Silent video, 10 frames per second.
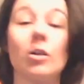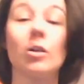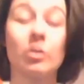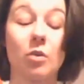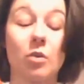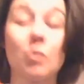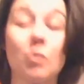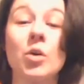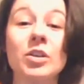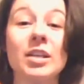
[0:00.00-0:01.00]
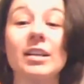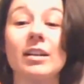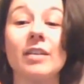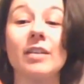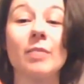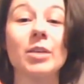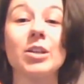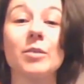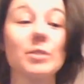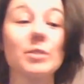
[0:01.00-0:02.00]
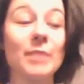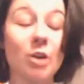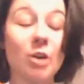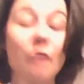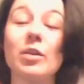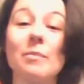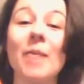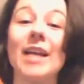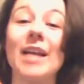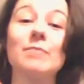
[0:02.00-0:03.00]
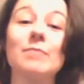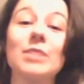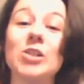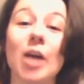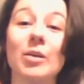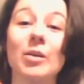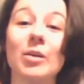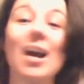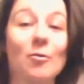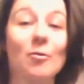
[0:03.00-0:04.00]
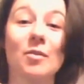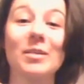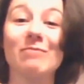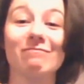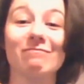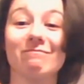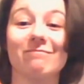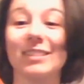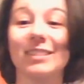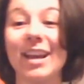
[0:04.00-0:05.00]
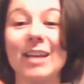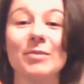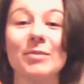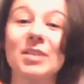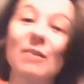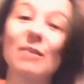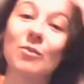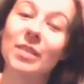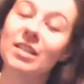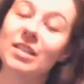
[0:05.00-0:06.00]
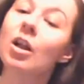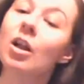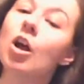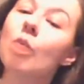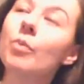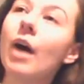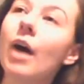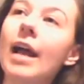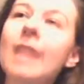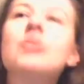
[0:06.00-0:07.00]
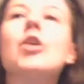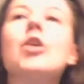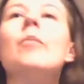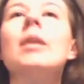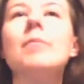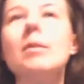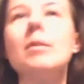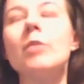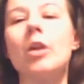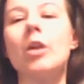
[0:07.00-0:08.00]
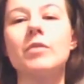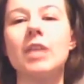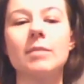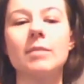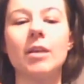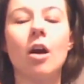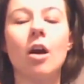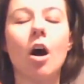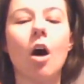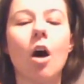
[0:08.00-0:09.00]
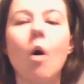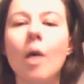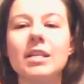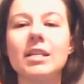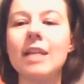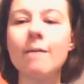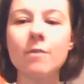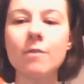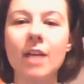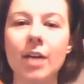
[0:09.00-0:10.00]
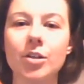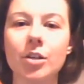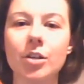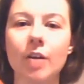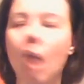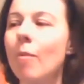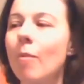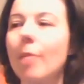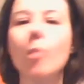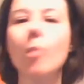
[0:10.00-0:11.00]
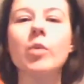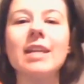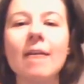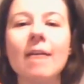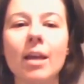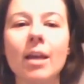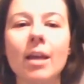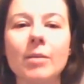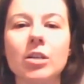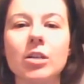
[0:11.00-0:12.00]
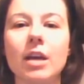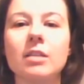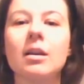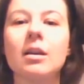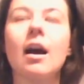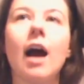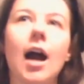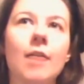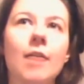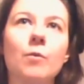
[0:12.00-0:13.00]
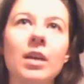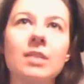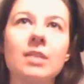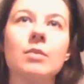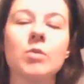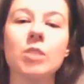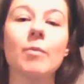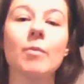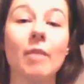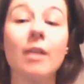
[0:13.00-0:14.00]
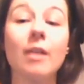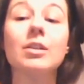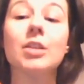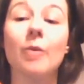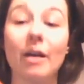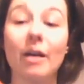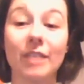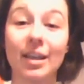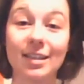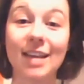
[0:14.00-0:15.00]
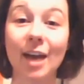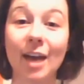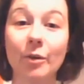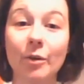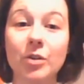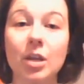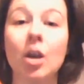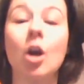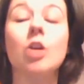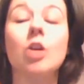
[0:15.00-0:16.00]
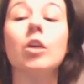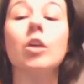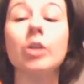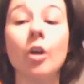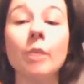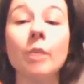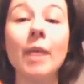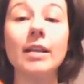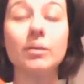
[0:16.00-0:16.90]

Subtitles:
The worst thing that I'm going to do is be covered in paint and be showered down. I mean, it was never a big deal. But I hear so many people who have said to me, oh, I was never allowed to do that. Oh, my mum would never let me do this. And I've witnessed it with some of my friends who have kids now who say, no, you can only paint if